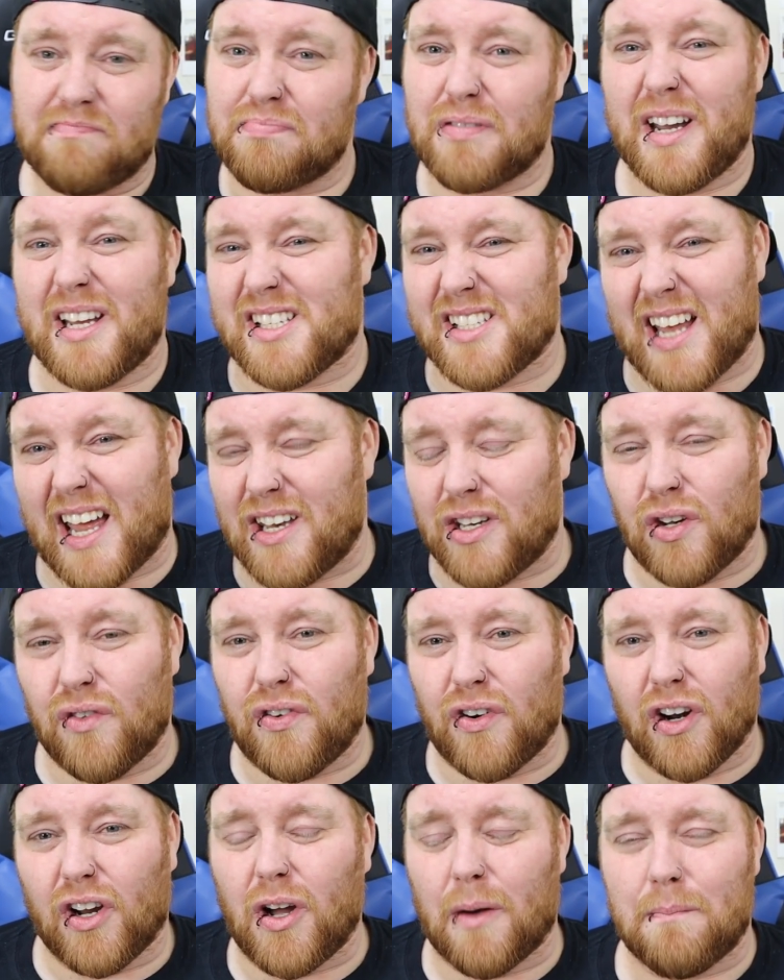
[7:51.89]
pretty standard
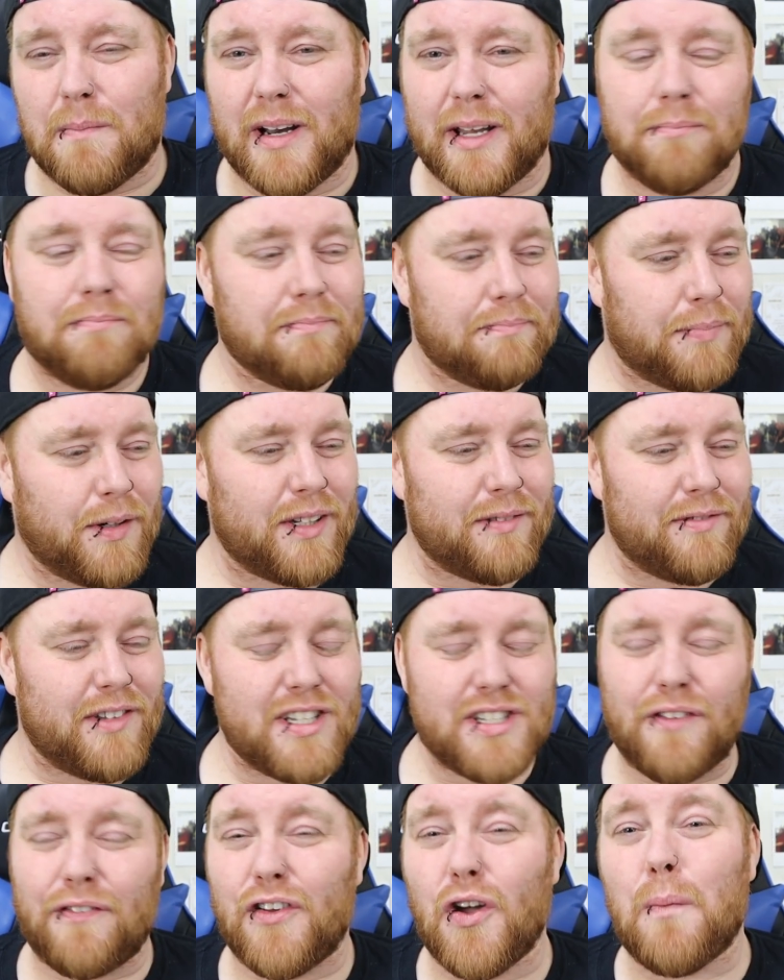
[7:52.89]
for a company. But
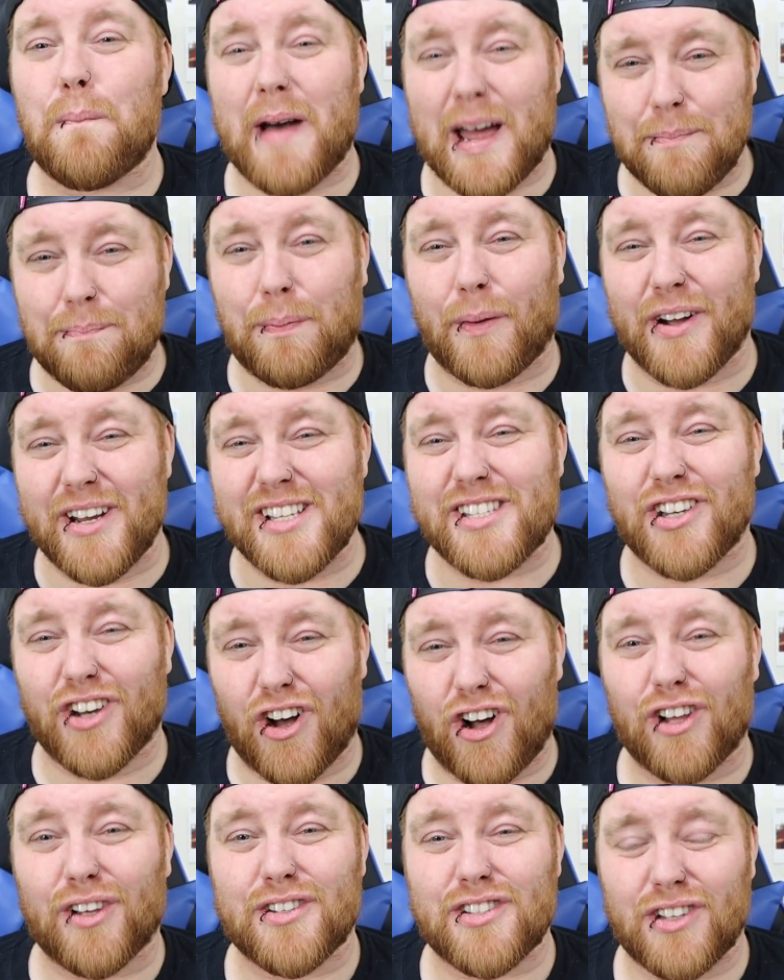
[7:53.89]
there's a few bad points and
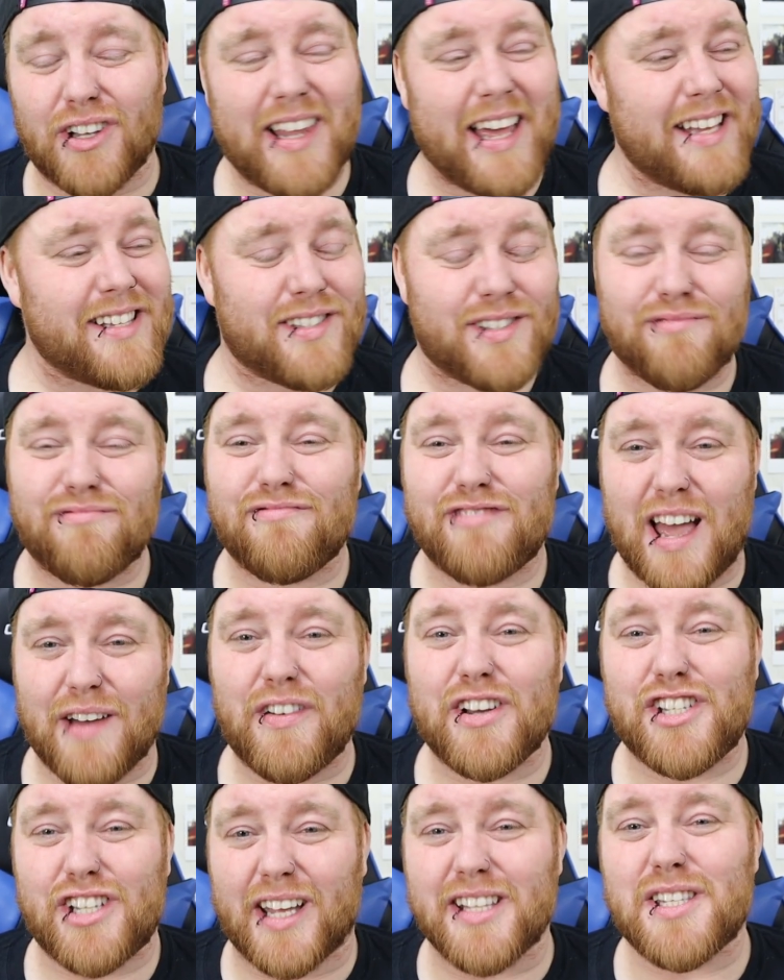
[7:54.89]
all, so let's
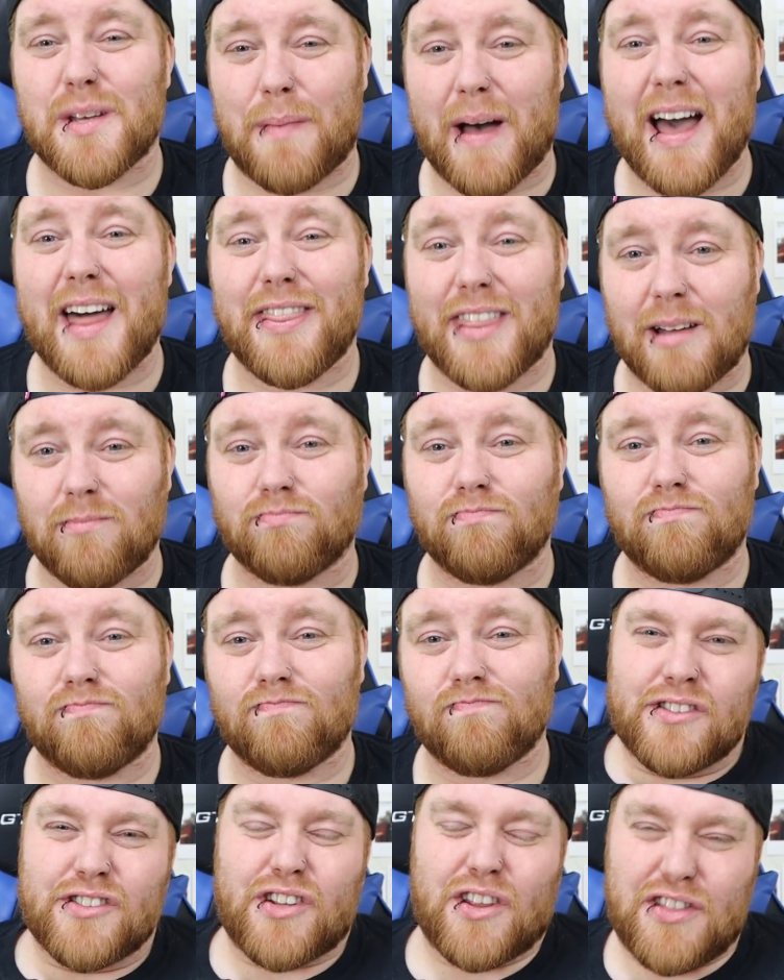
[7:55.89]
have a chat about them.
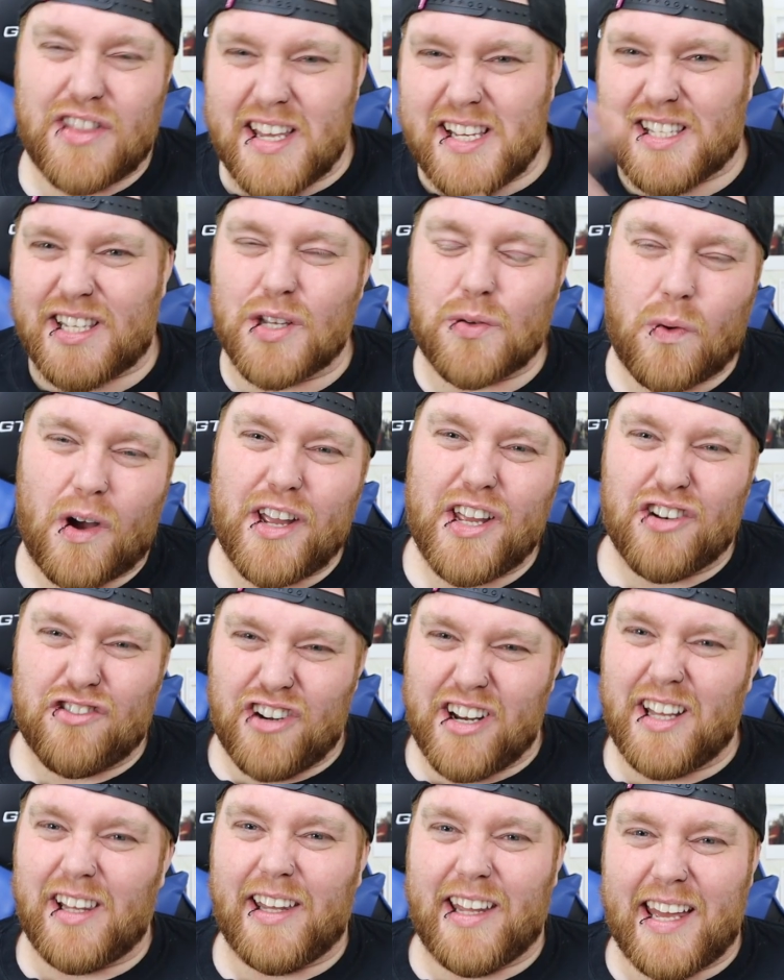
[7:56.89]
So this is what you're
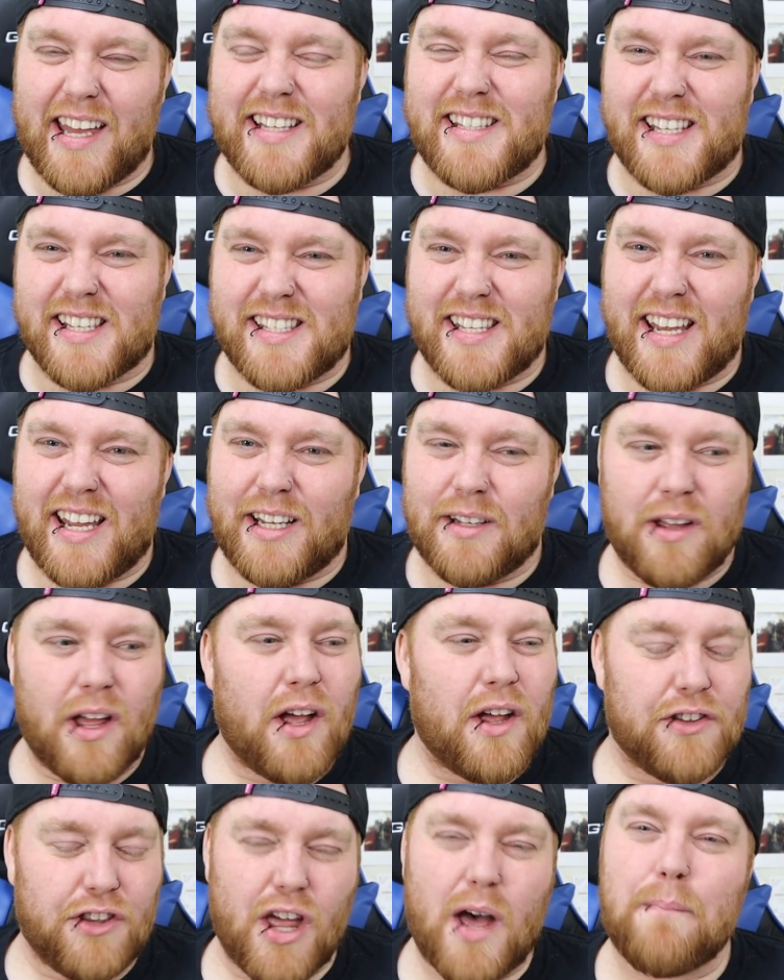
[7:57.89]
really here to see,
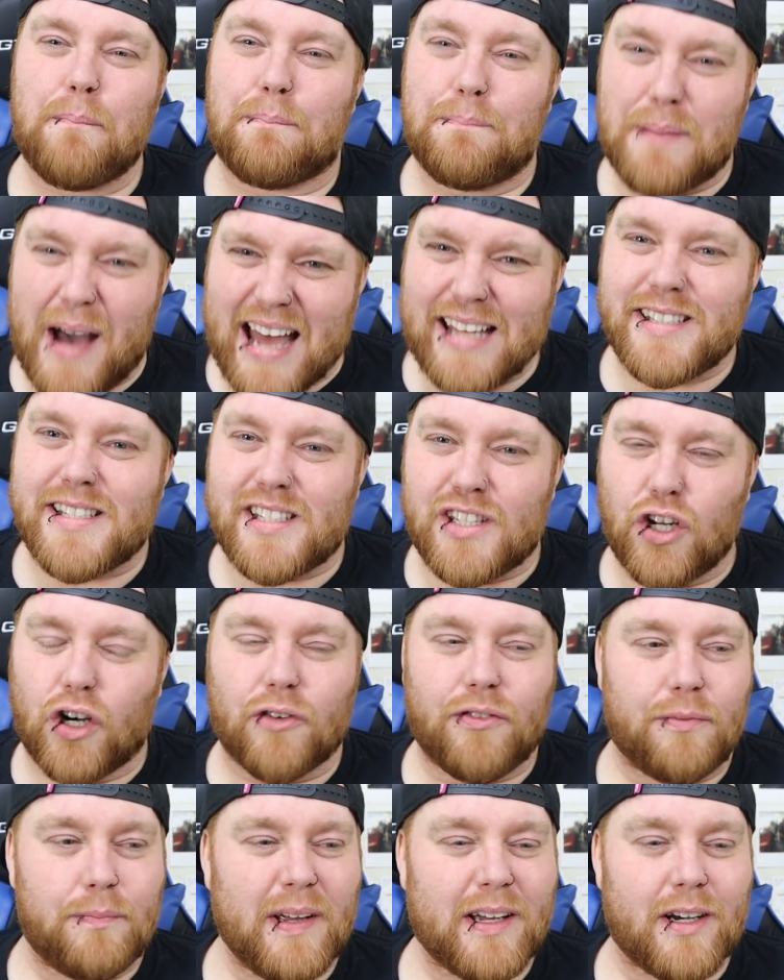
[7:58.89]
the bad
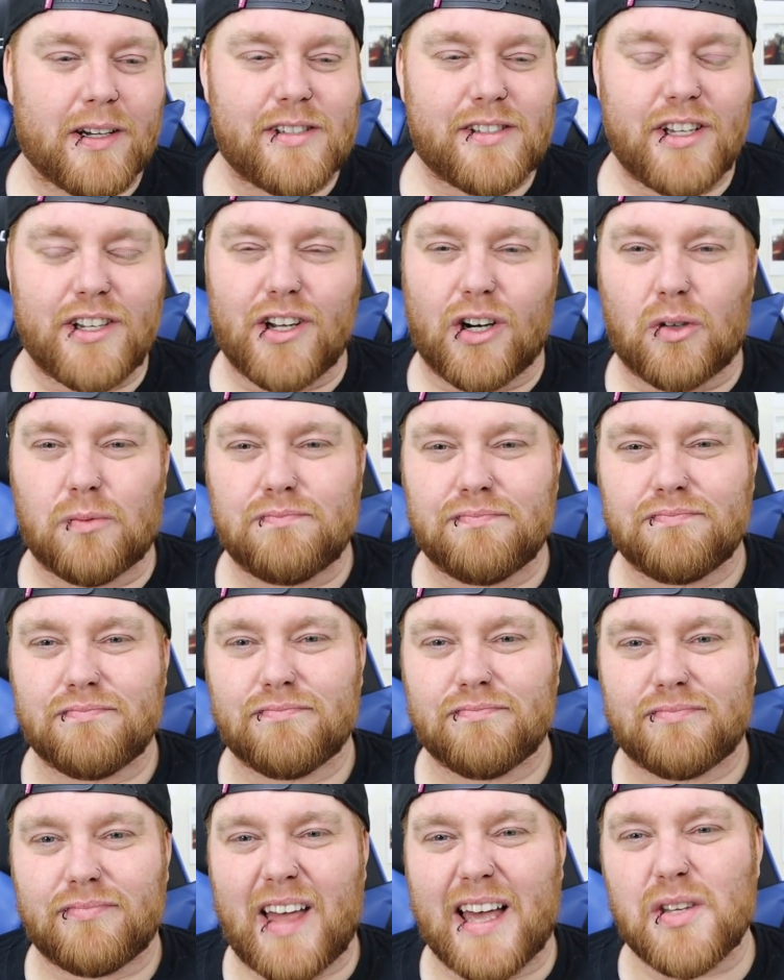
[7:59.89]
stuff. Because, you know,
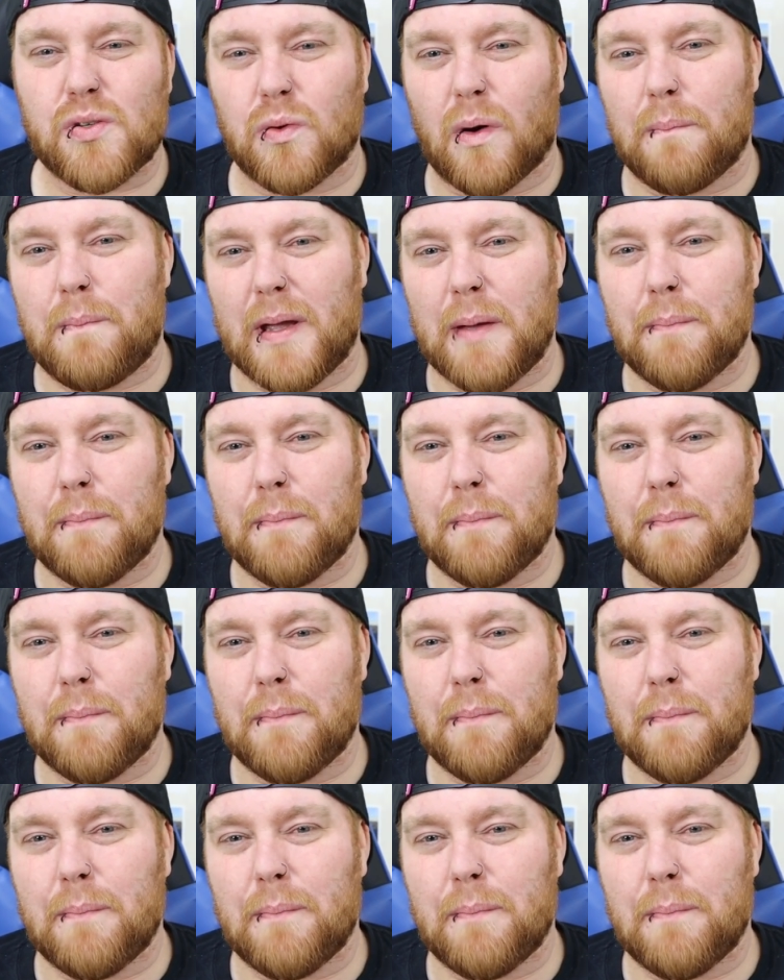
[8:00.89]
that's what